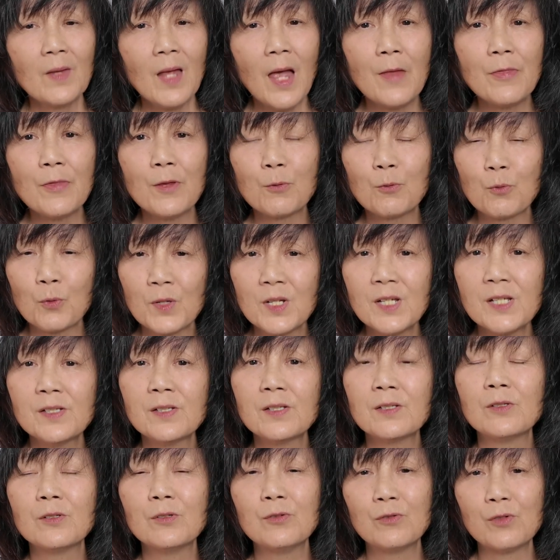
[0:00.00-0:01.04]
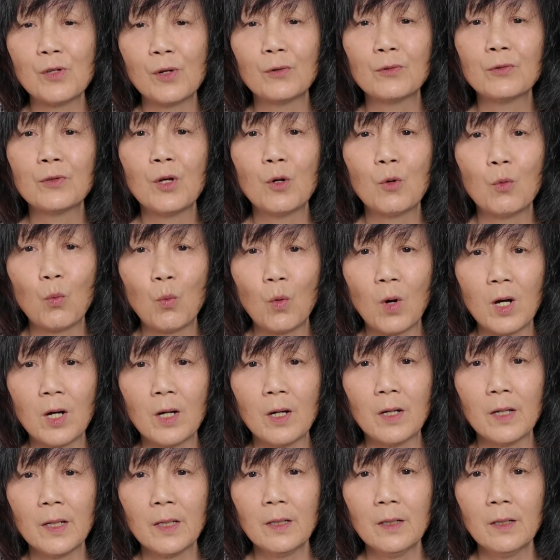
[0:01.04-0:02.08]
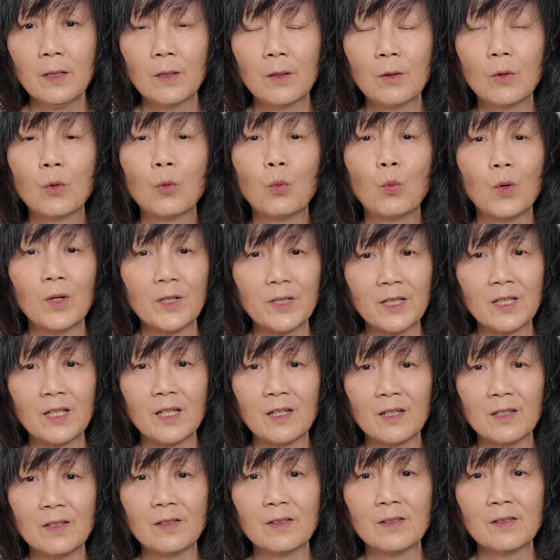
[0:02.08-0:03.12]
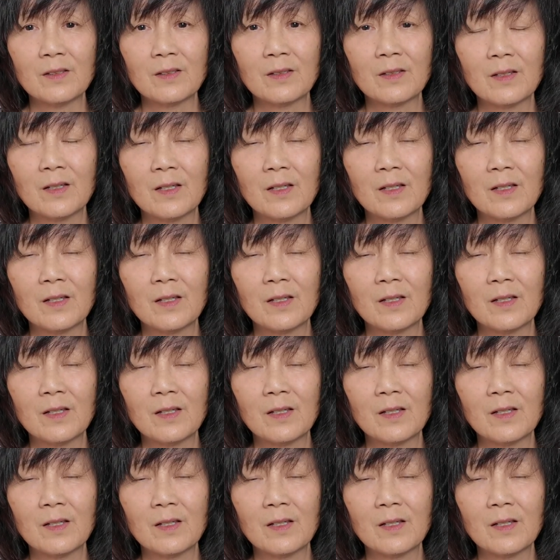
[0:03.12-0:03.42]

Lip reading: And the reason you don't know why or what it is